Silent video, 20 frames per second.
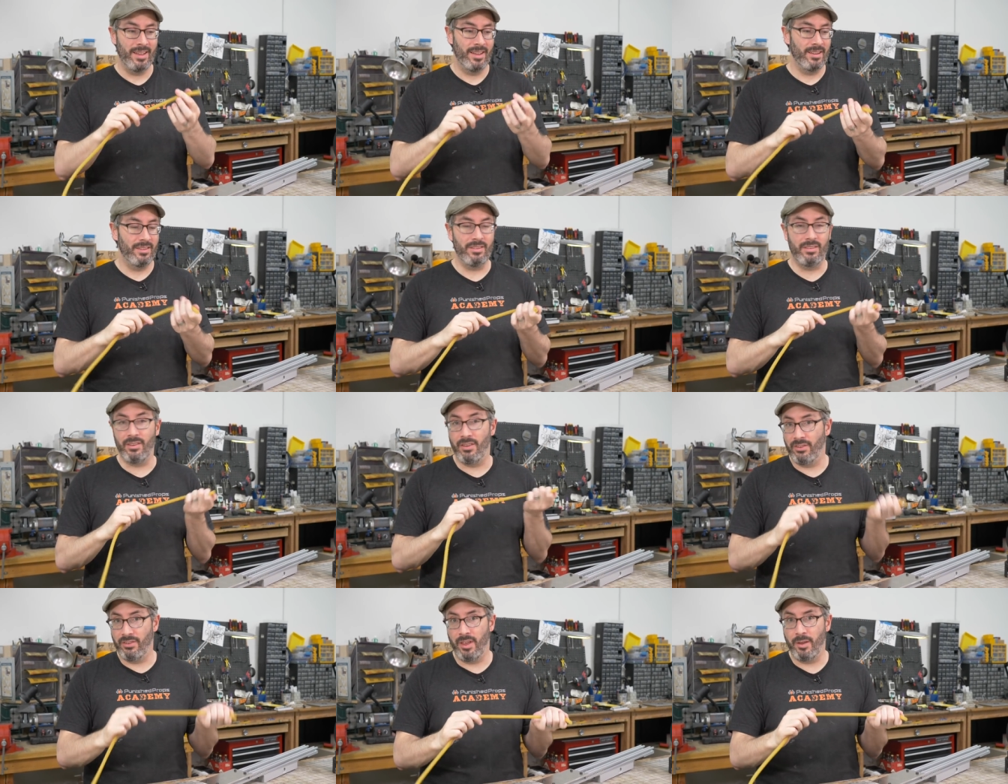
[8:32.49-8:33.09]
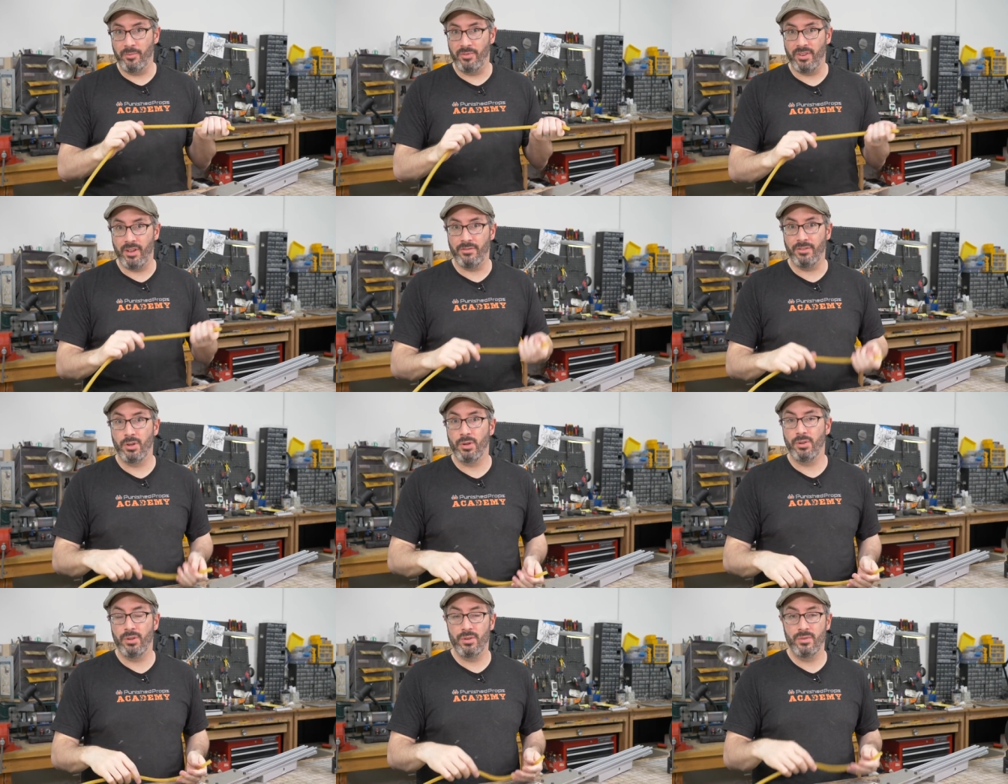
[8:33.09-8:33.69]
This is the same
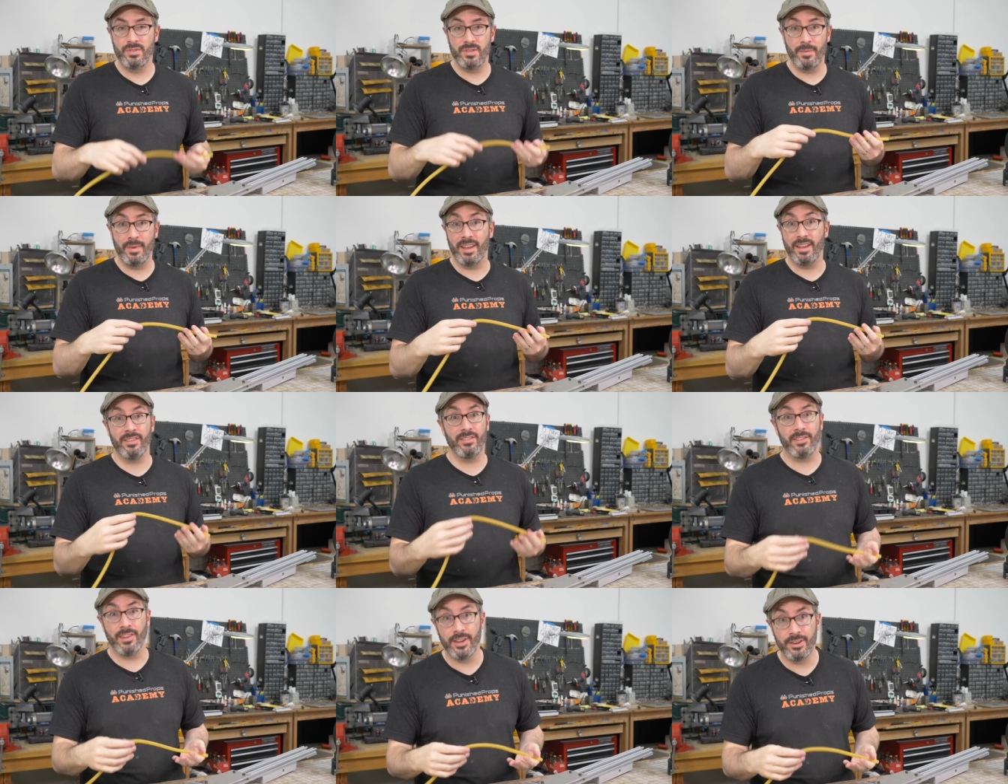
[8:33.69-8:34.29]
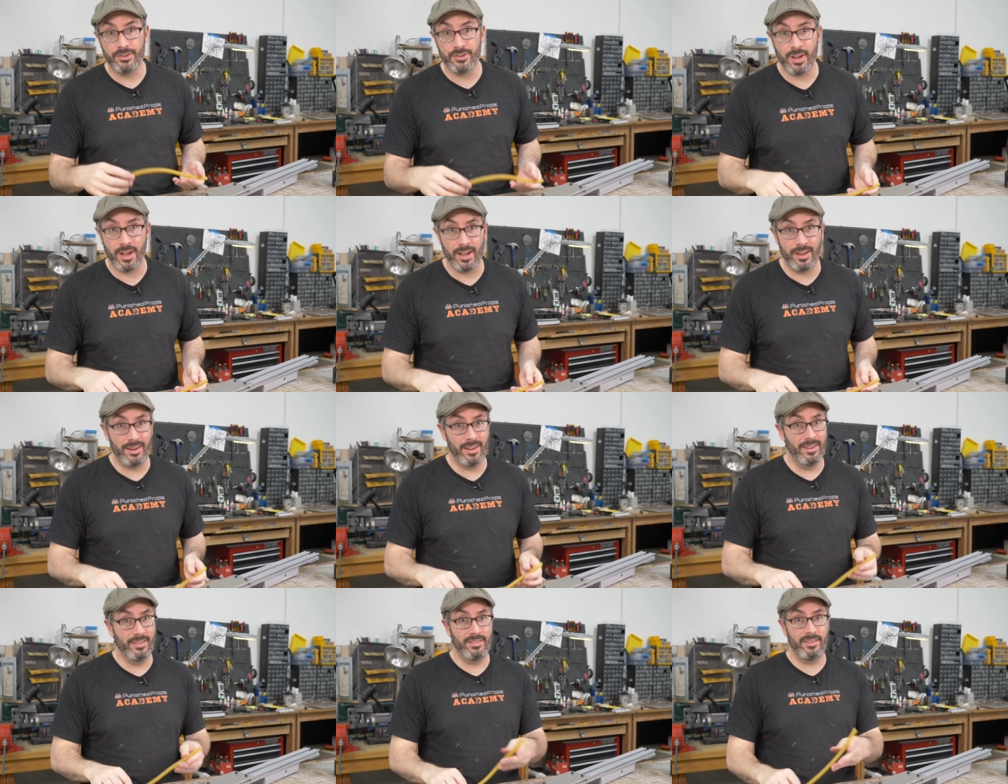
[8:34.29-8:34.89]
stuff you'd use to make a
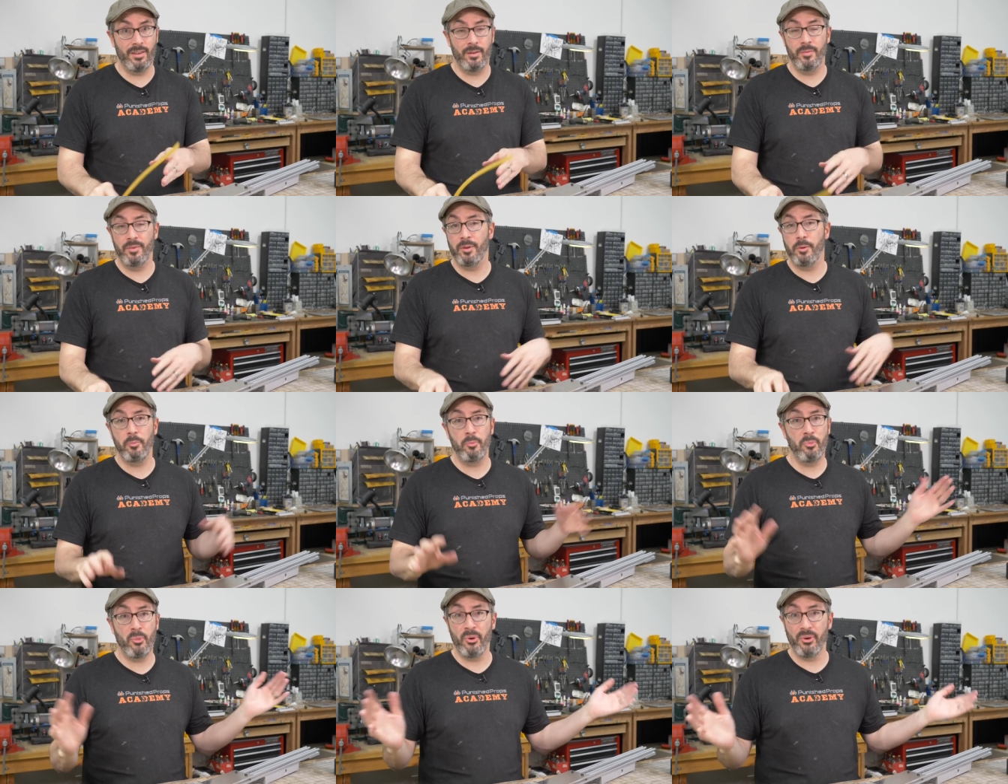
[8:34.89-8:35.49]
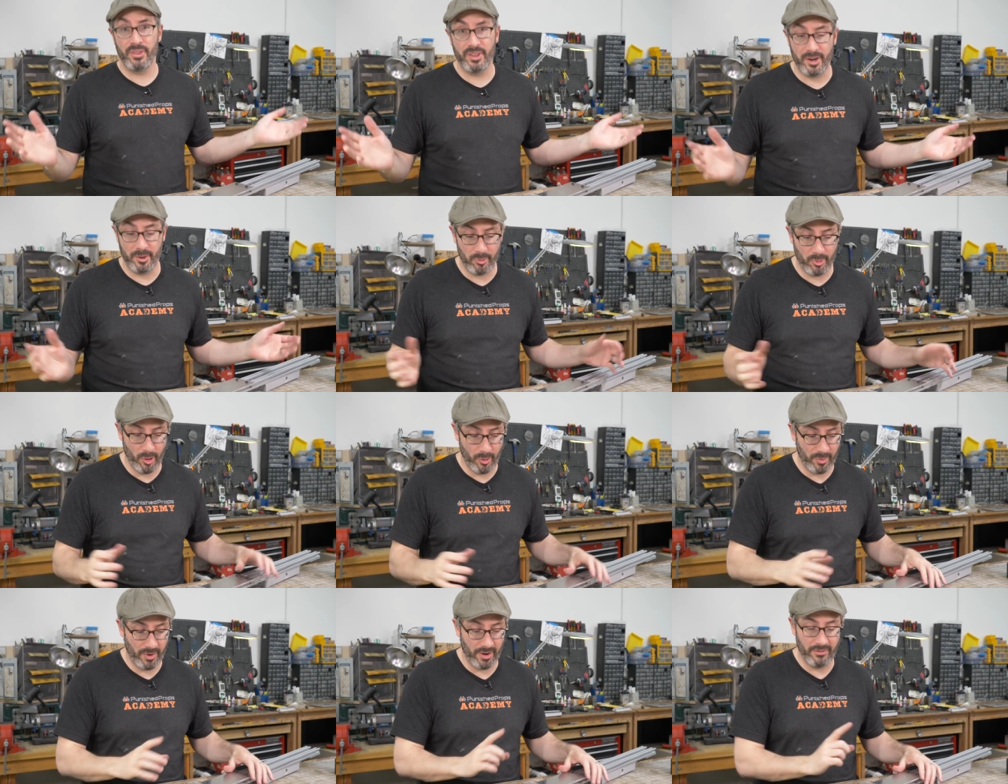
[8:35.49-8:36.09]
slingshot. It seemed more than
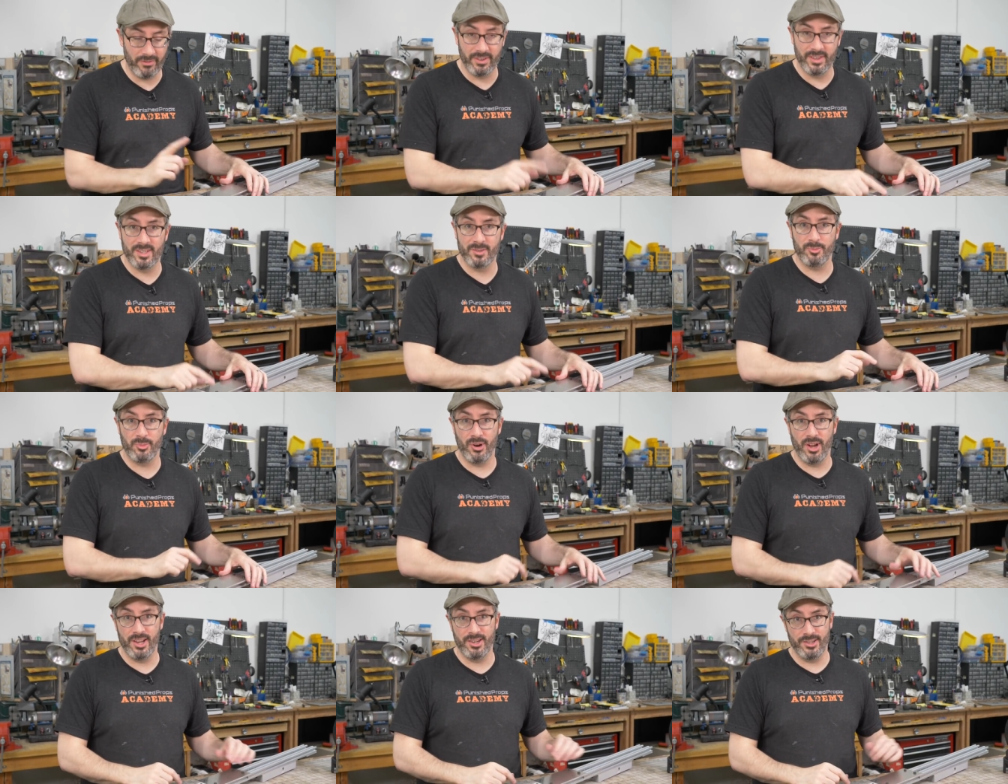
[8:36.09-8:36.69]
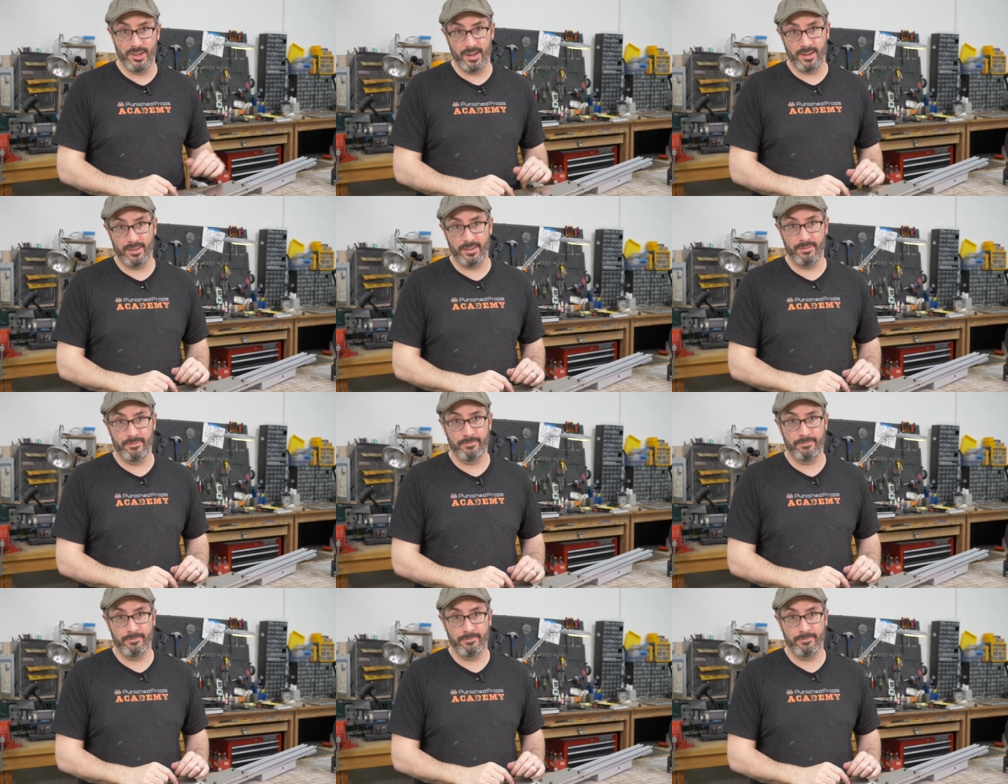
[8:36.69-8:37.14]
appropriate for this project.